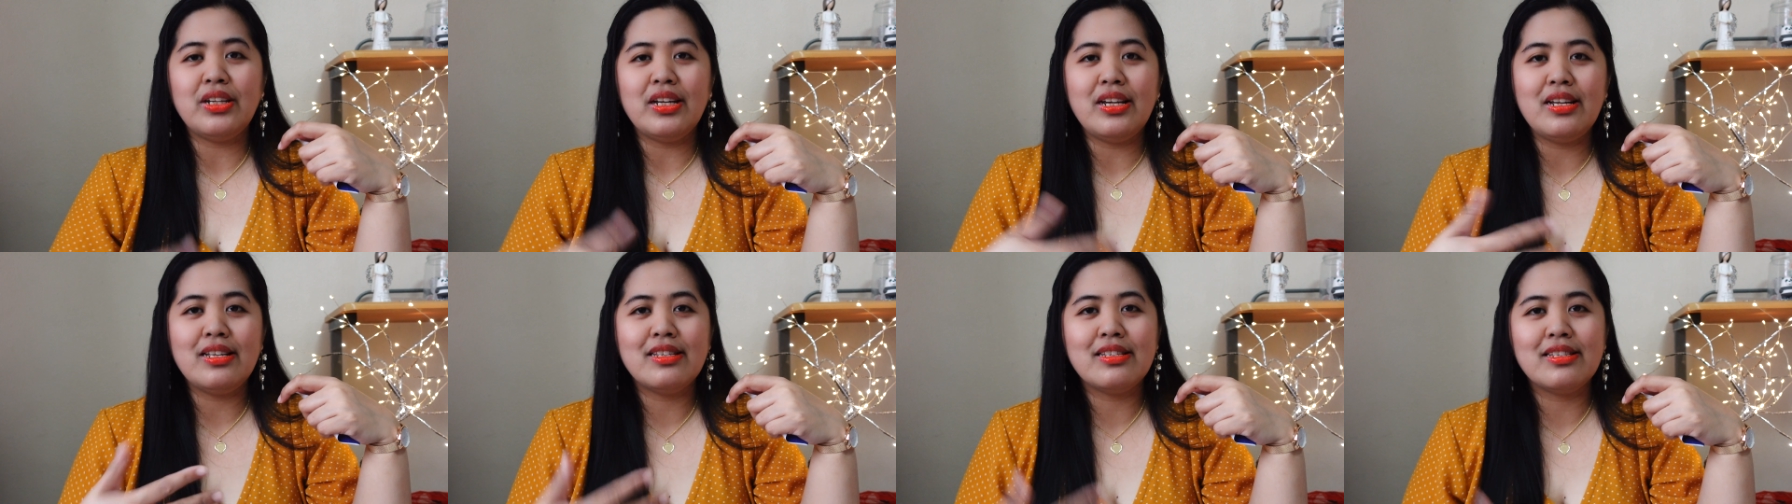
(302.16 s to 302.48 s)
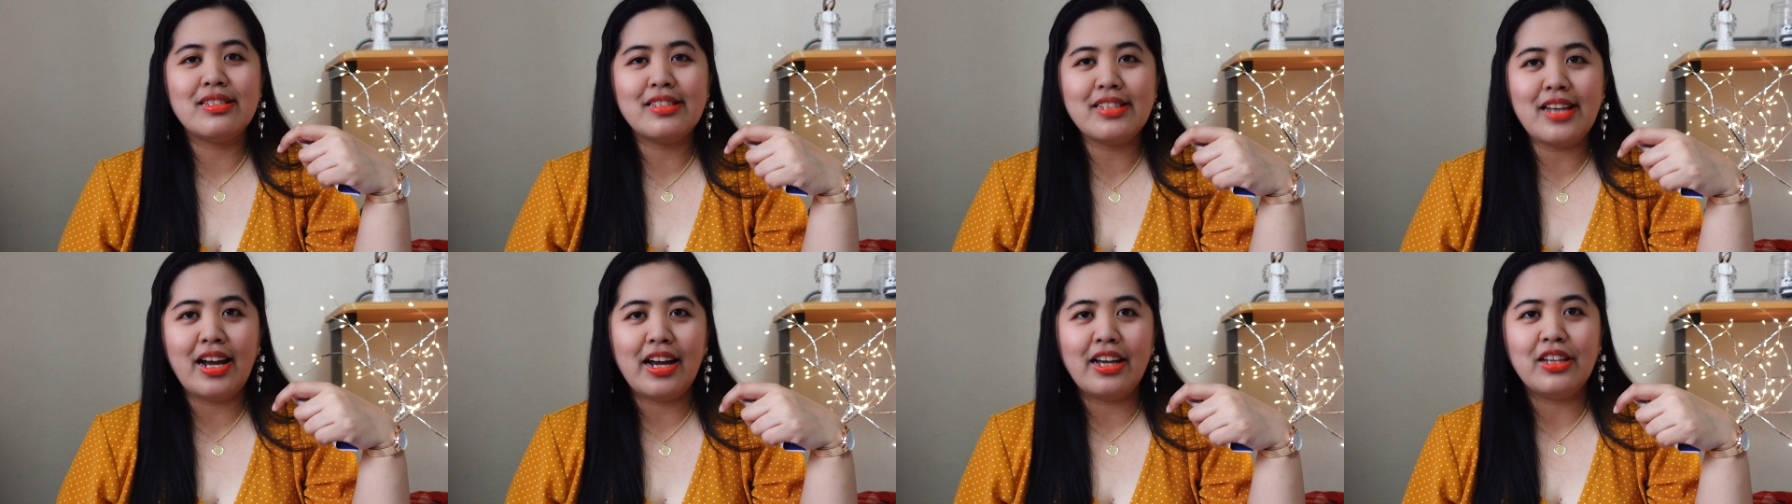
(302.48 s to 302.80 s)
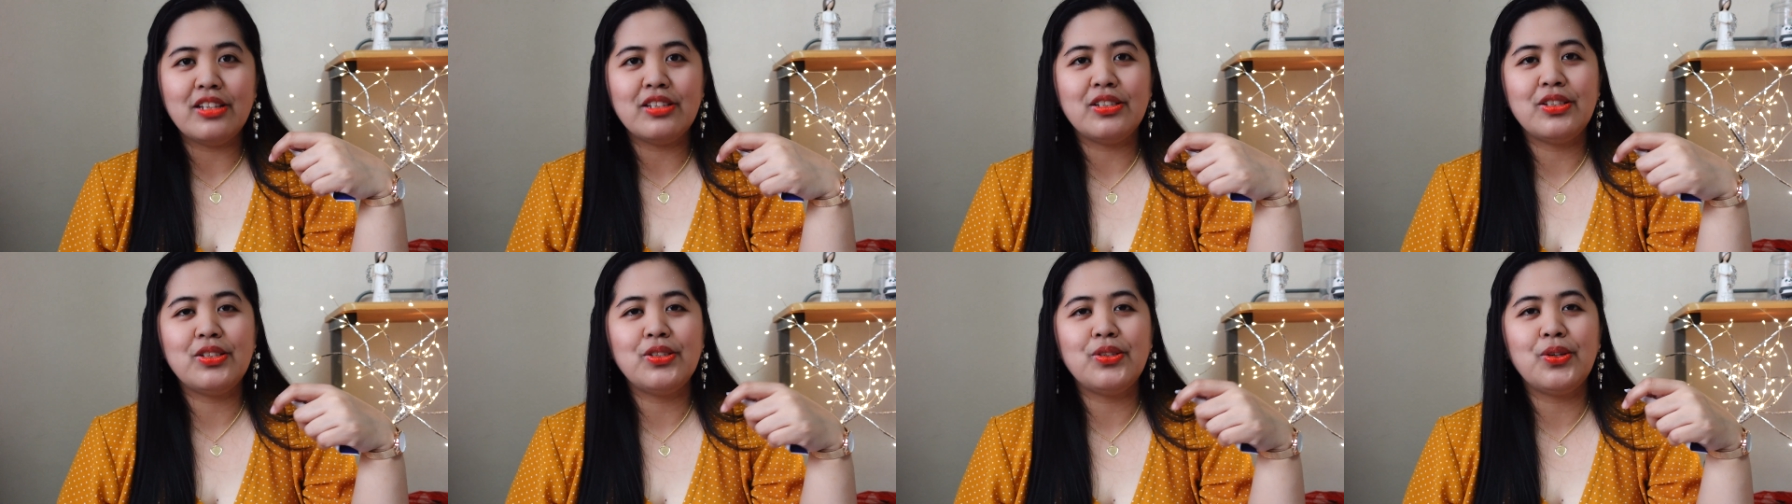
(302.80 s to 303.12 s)
in
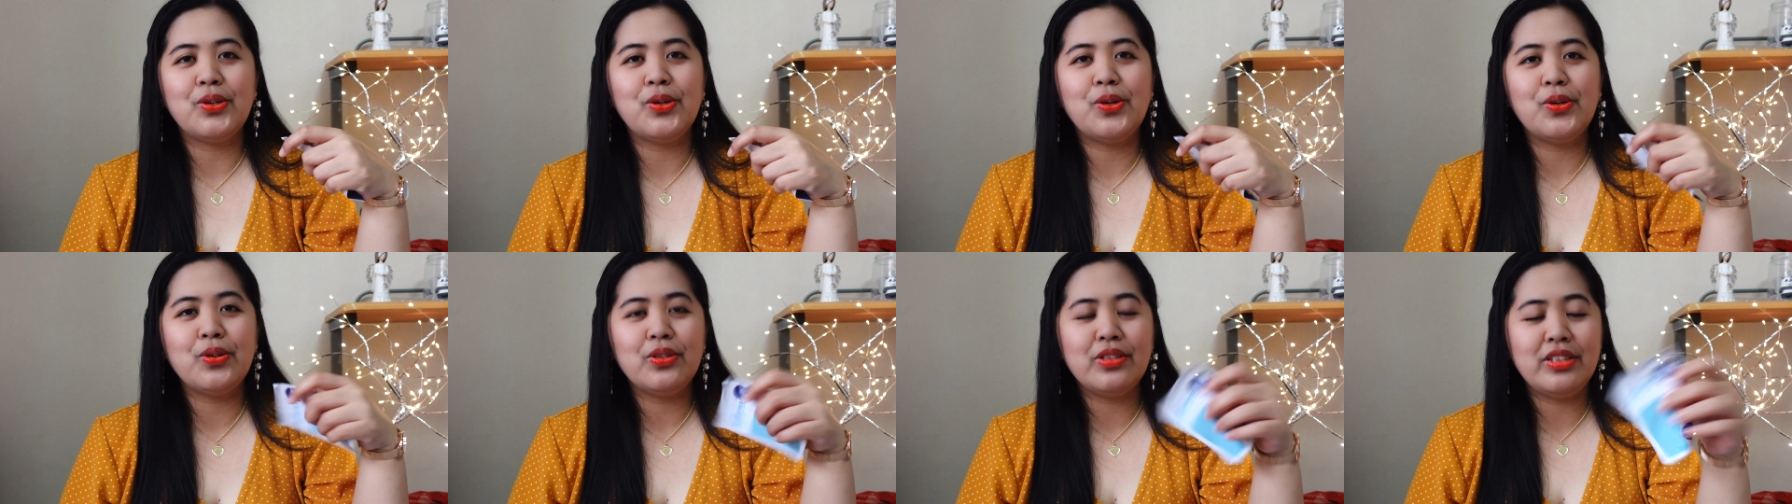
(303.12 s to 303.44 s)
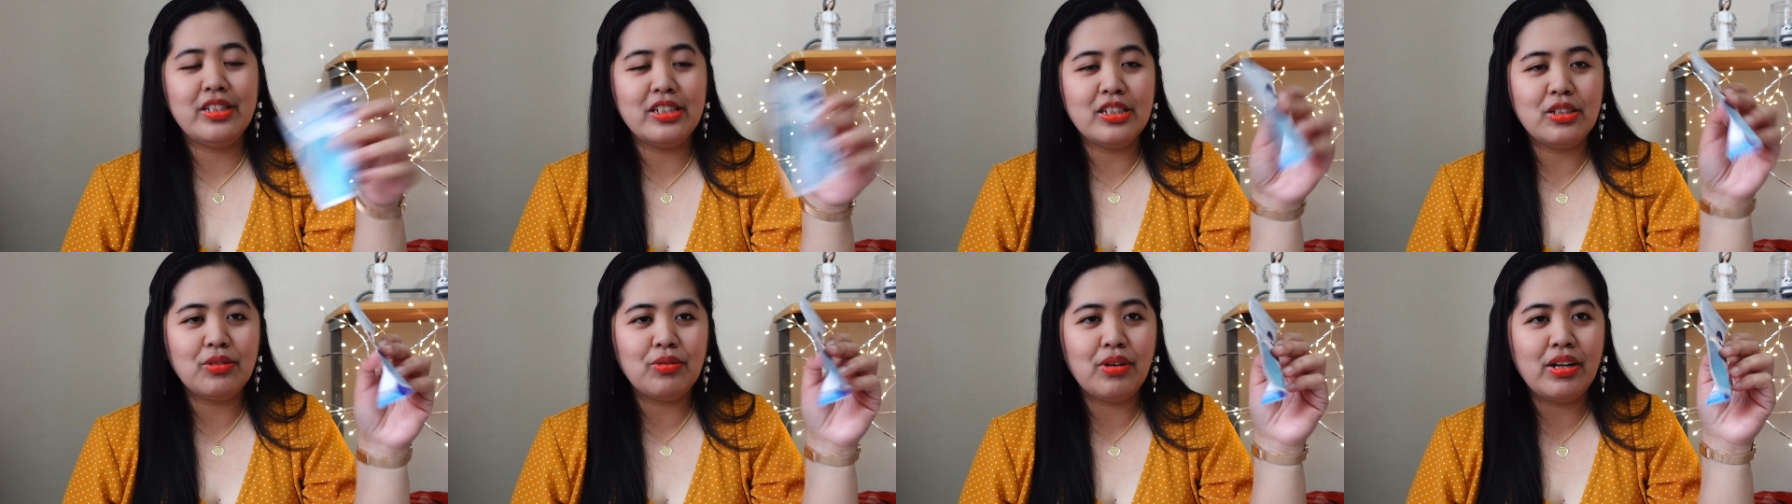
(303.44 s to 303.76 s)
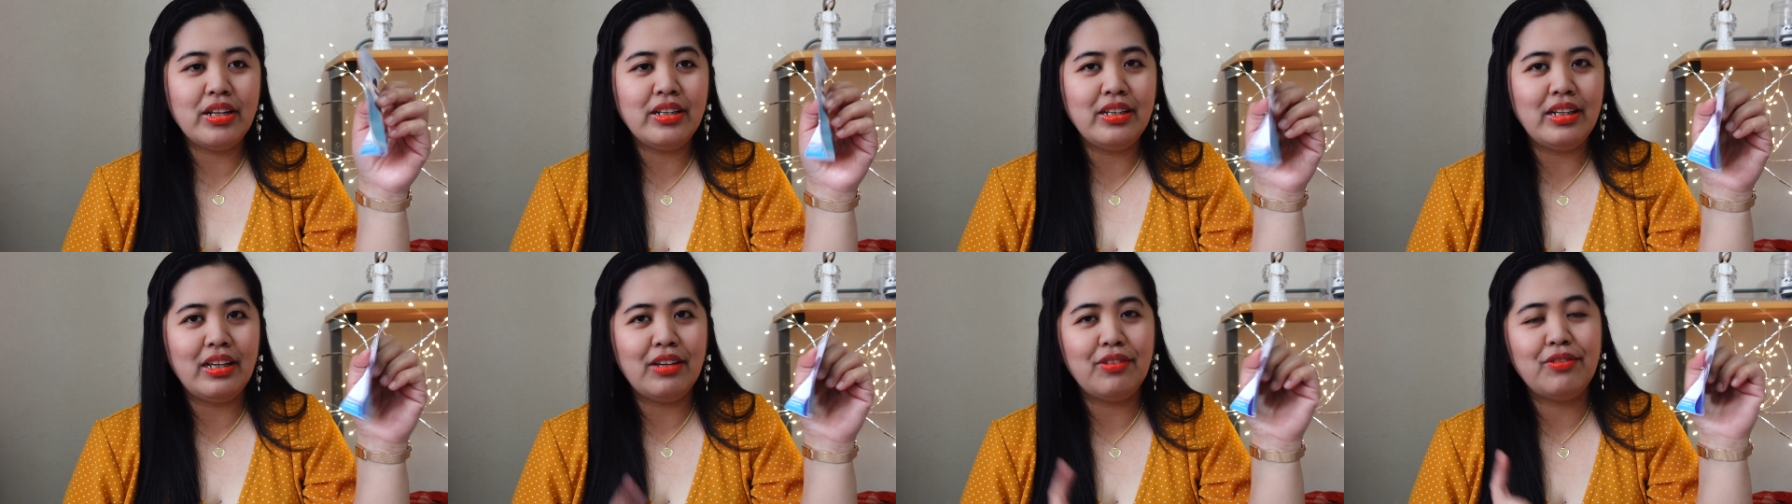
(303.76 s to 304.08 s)
size. So this
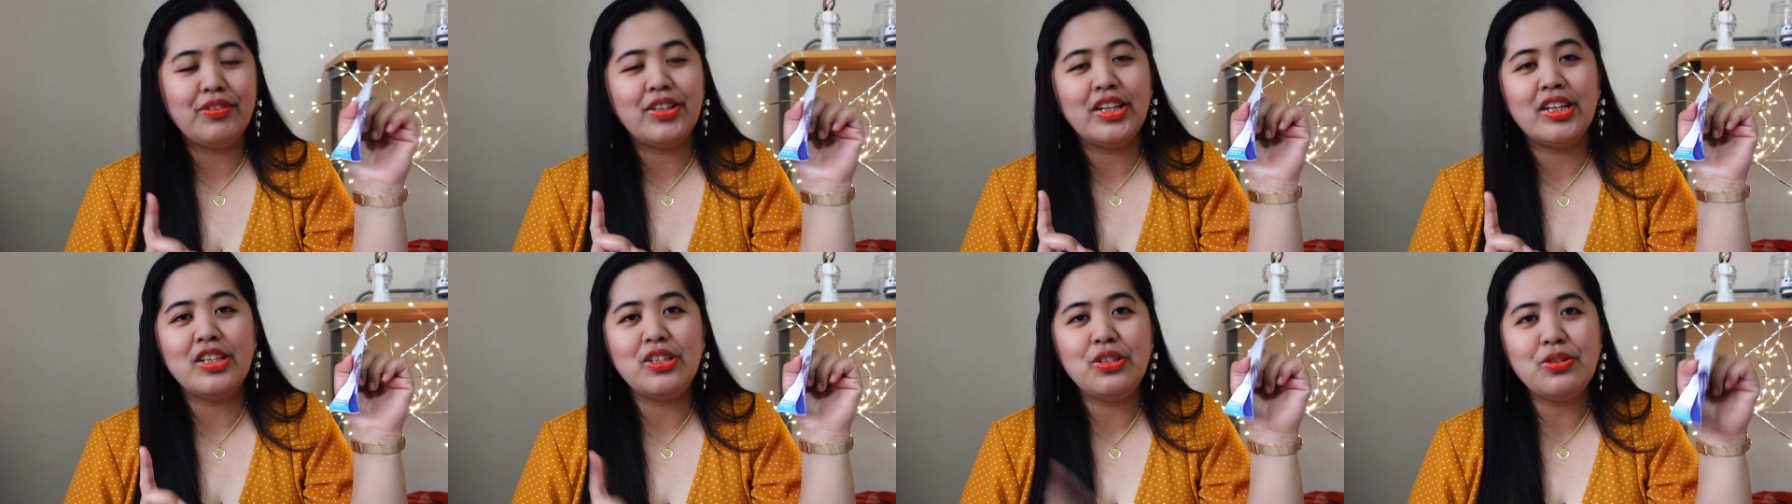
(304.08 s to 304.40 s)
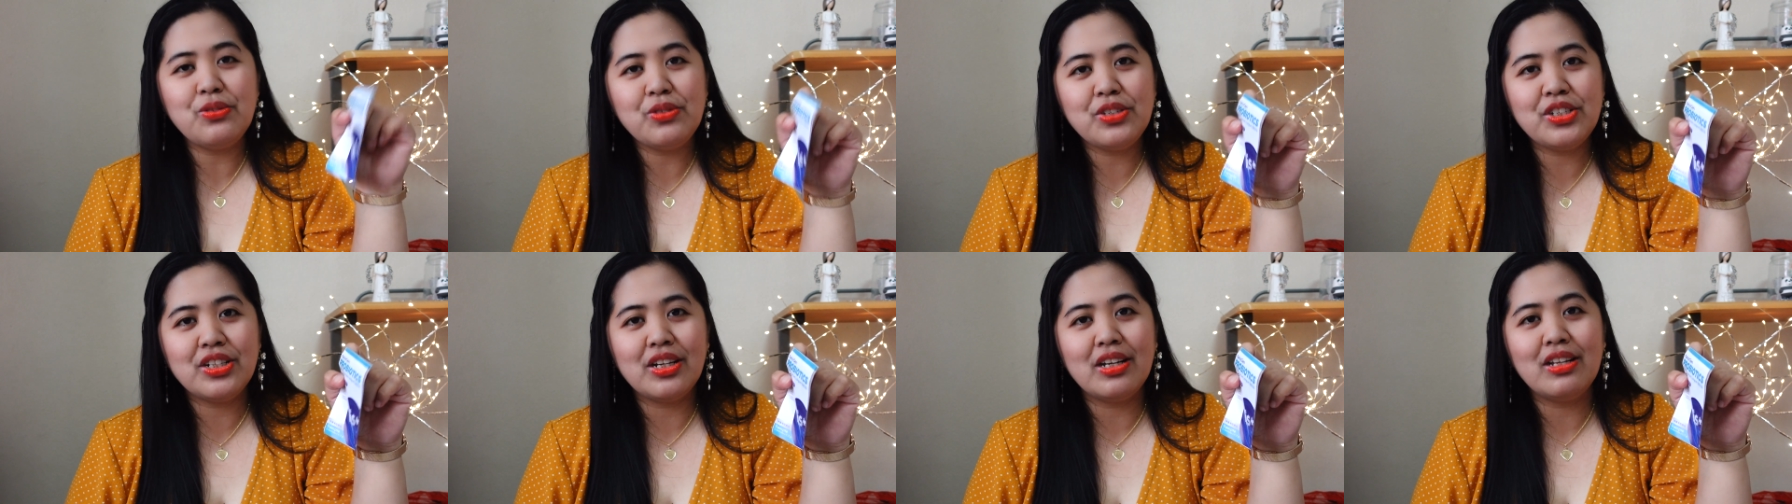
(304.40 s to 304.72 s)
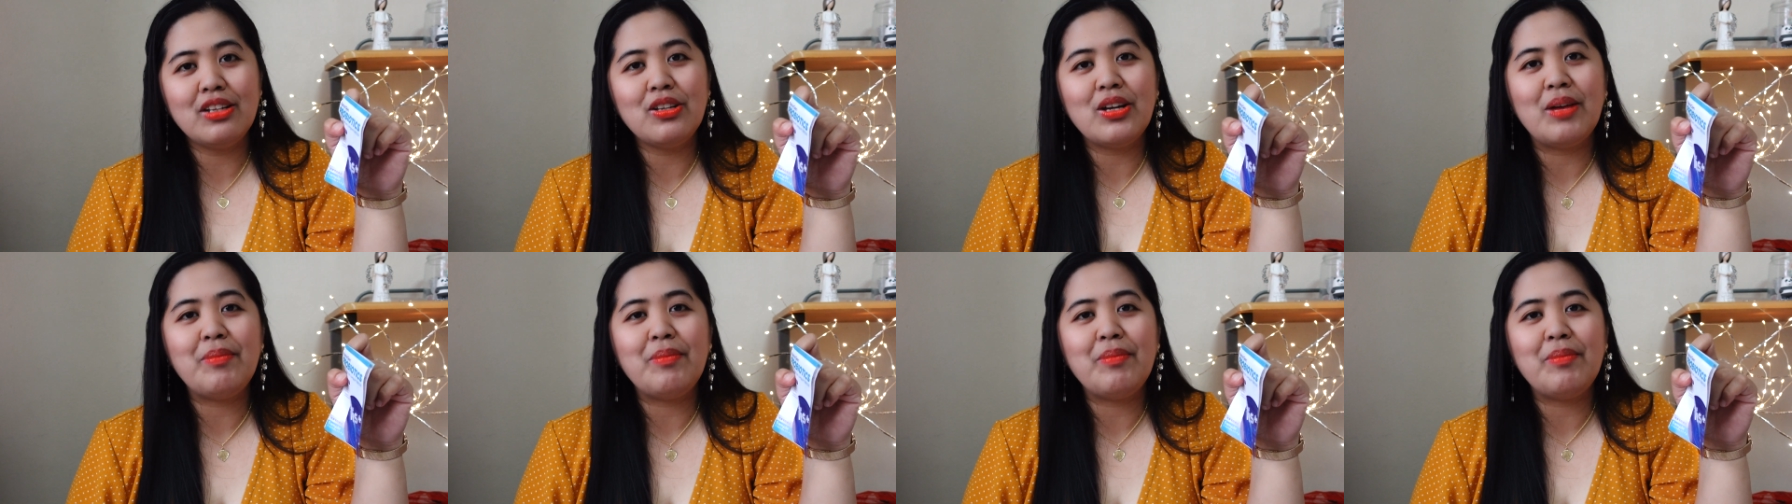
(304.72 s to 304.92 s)
one, if the NewGen,